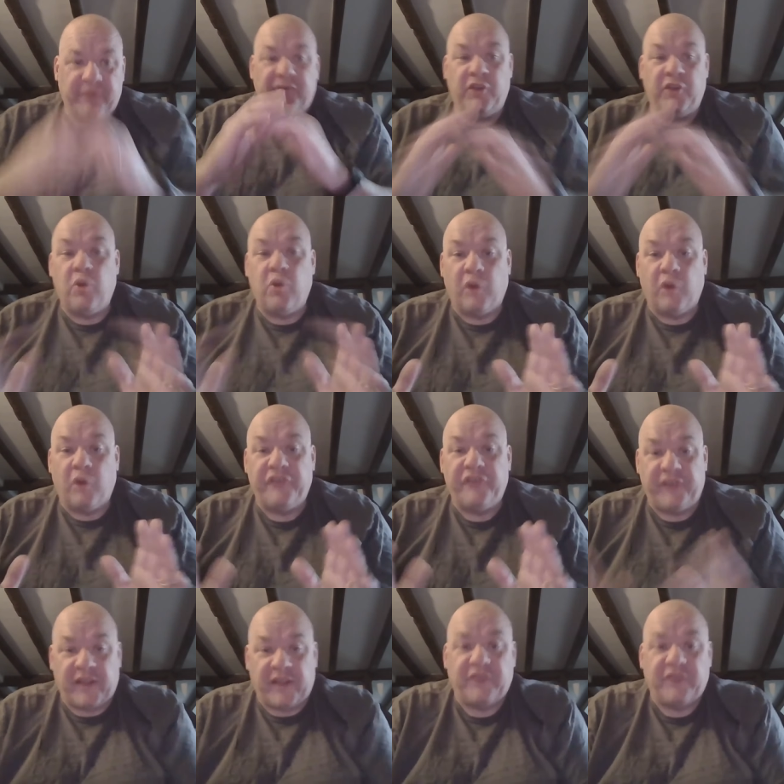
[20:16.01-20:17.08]
the quad
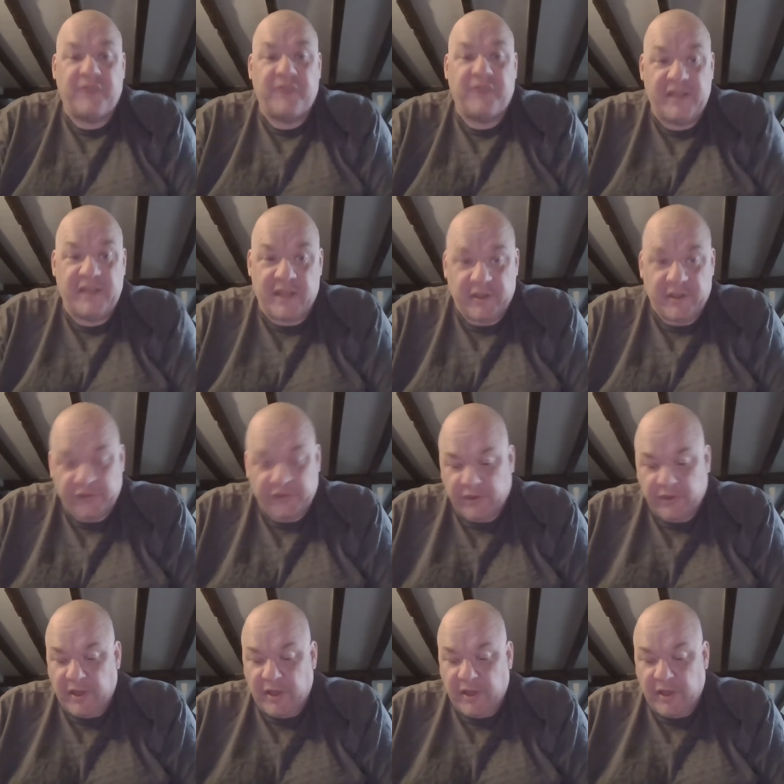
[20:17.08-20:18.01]
sticks for years,